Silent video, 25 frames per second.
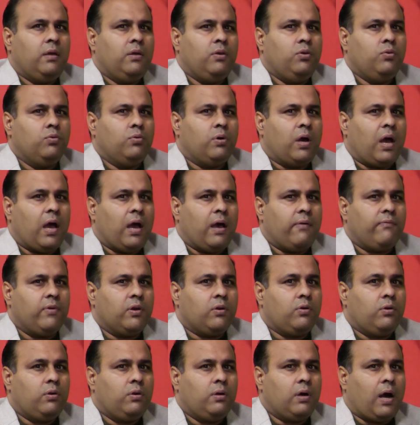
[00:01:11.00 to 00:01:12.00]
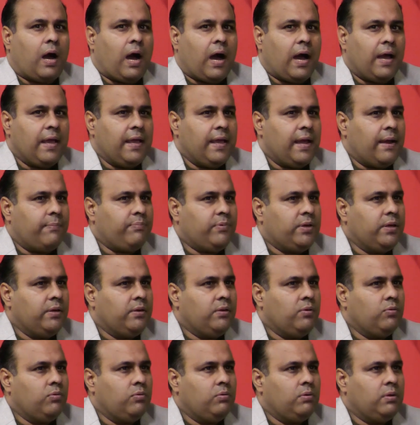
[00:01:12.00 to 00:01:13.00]
you have a high
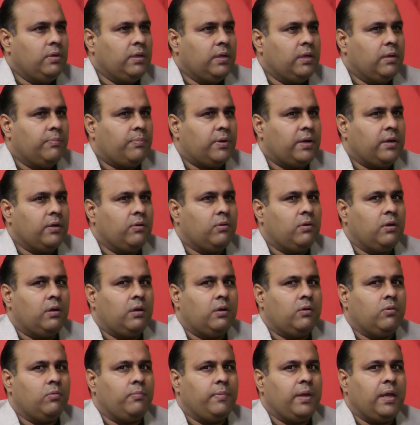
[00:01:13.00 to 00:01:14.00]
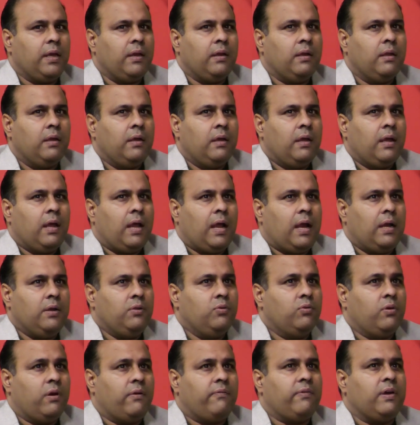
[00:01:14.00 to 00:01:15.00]
aptitude in a particular domain and
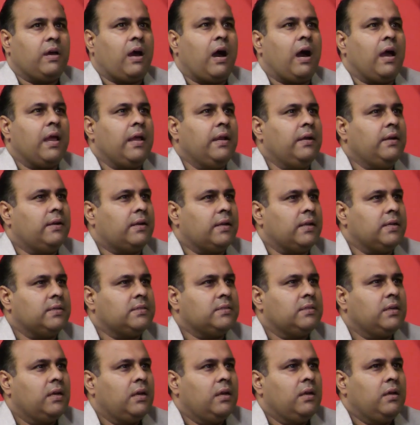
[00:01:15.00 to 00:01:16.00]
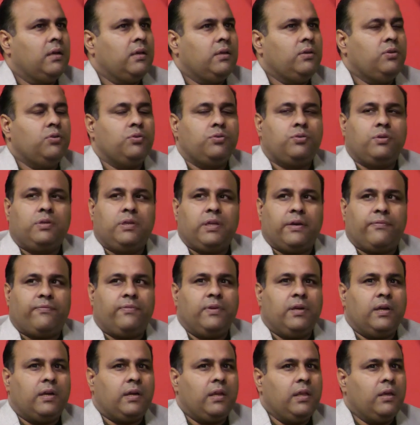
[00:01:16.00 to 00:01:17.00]
you have a high interest, you should
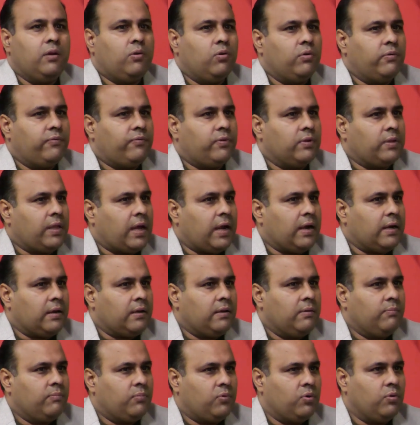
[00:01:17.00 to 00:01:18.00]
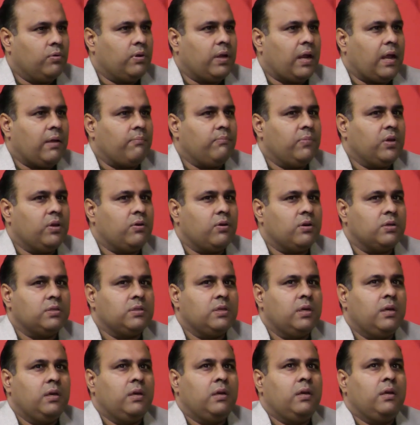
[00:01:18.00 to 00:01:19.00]
definitely go for that program,
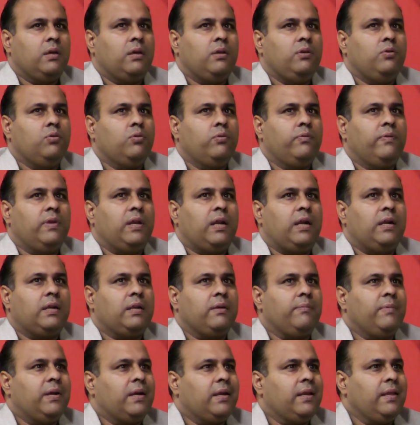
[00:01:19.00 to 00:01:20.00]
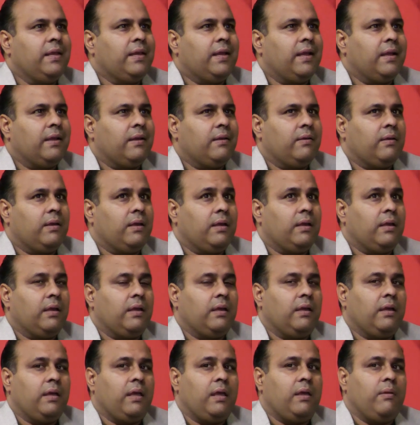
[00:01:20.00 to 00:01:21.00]
because you will ultimately
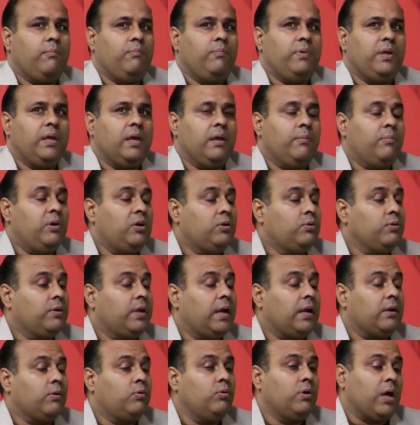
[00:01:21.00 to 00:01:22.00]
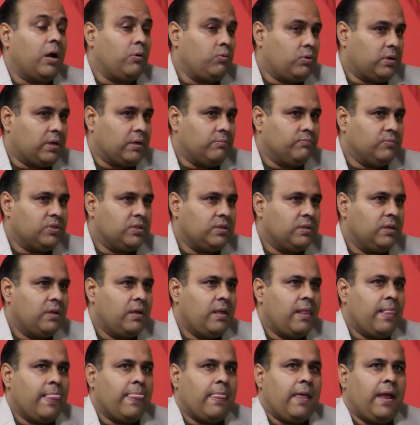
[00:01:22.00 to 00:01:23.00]
be able to get good outcomes.
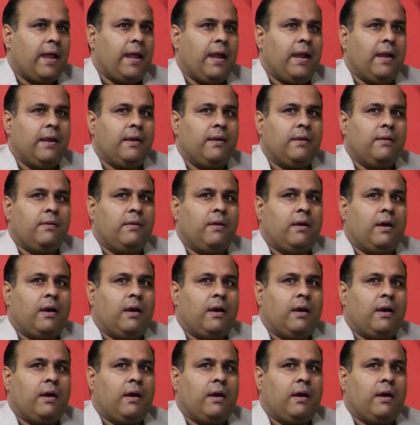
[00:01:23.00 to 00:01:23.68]
And